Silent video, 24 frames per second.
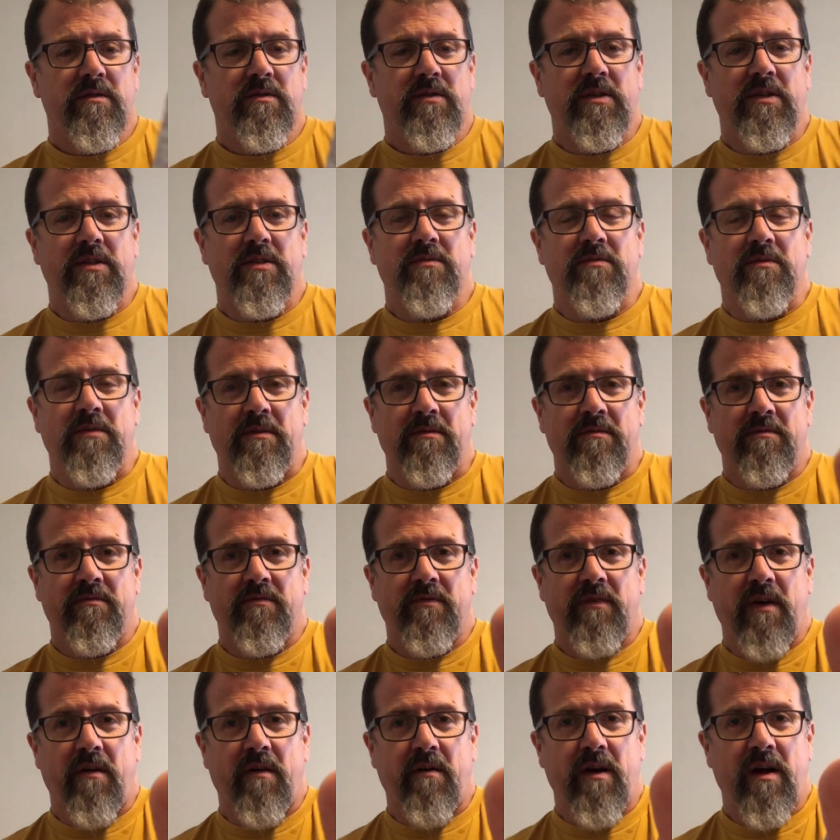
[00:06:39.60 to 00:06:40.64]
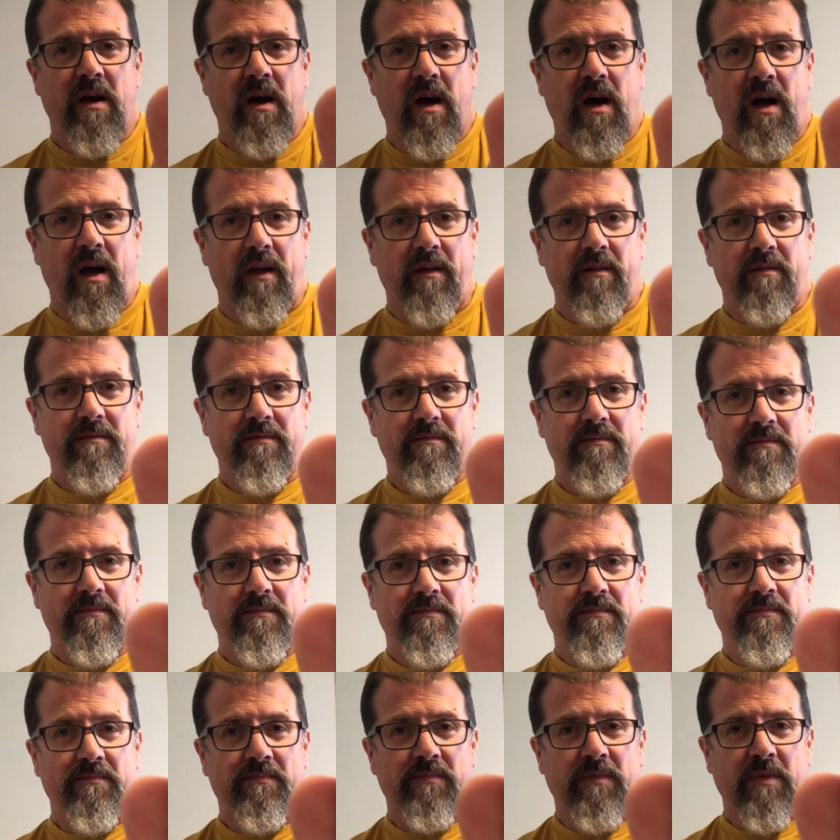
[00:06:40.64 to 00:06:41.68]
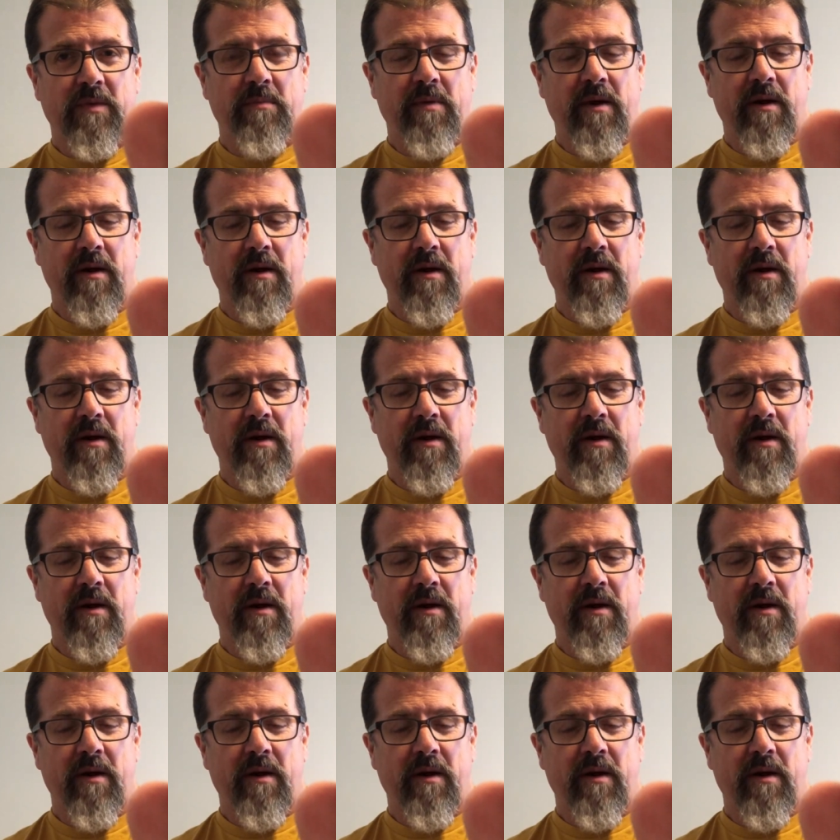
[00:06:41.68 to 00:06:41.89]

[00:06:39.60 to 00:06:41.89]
this one. Very hot. The